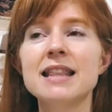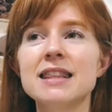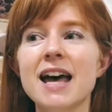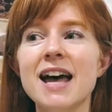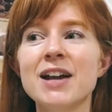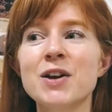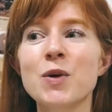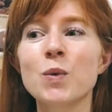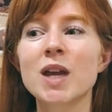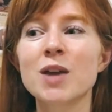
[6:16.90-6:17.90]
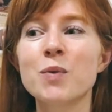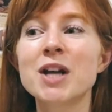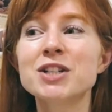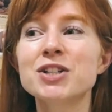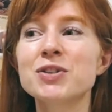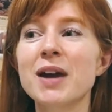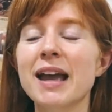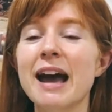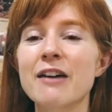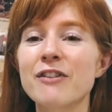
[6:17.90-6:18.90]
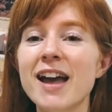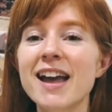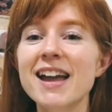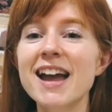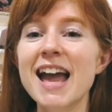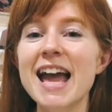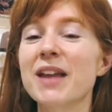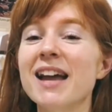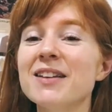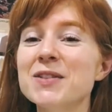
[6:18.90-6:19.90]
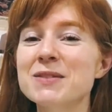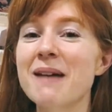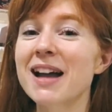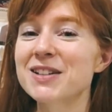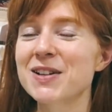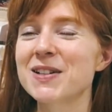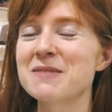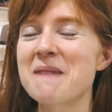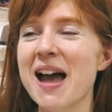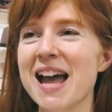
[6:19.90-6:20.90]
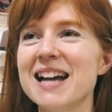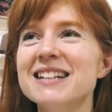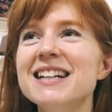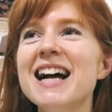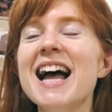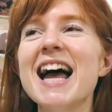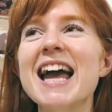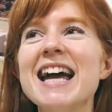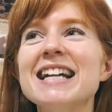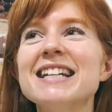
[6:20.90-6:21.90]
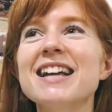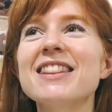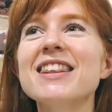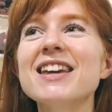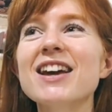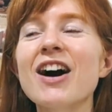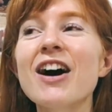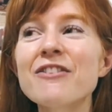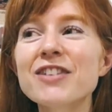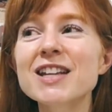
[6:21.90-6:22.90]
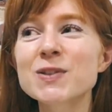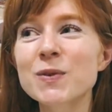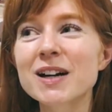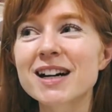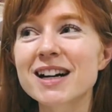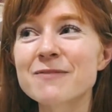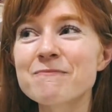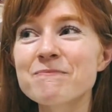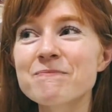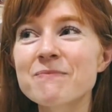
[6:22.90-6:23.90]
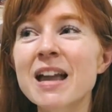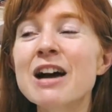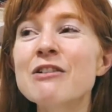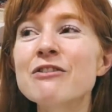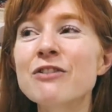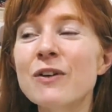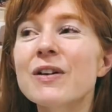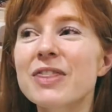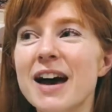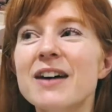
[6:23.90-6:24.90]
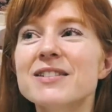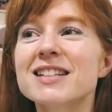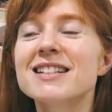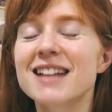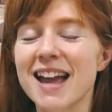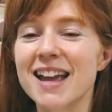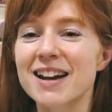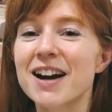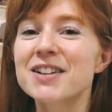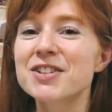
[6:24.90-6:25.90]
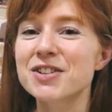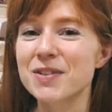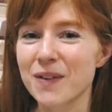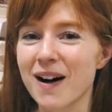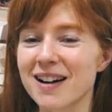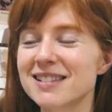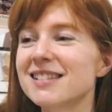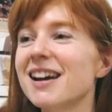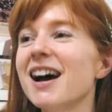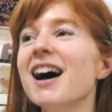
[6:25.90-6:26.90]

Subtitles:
And then we went to a cafe and it was my turn to pay. And the coffees were 4,800 won.